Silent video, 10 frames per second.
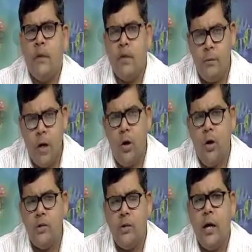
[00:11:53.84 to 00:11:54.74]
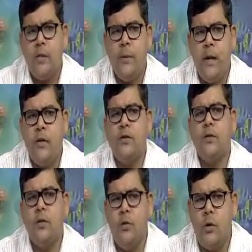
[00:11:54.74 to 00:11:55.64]
criminal laws, as well as it
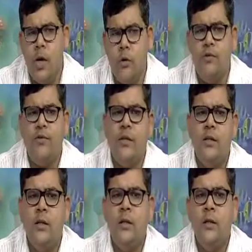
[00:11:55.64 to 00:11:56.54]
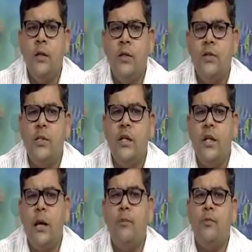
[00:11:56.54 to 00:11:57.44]
is a good ground for the seeking
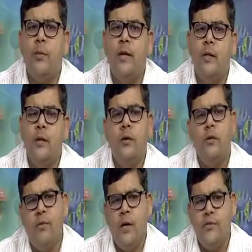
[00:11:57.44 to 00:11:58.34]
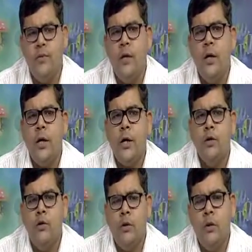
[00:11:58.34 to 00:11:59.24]
divorce by the wife.
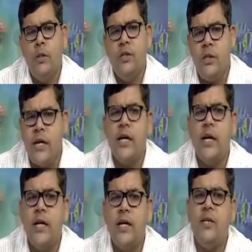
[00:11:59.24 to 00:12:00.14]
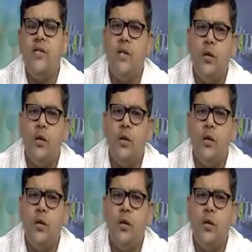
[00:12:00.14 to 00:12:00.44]
Now, the second category is the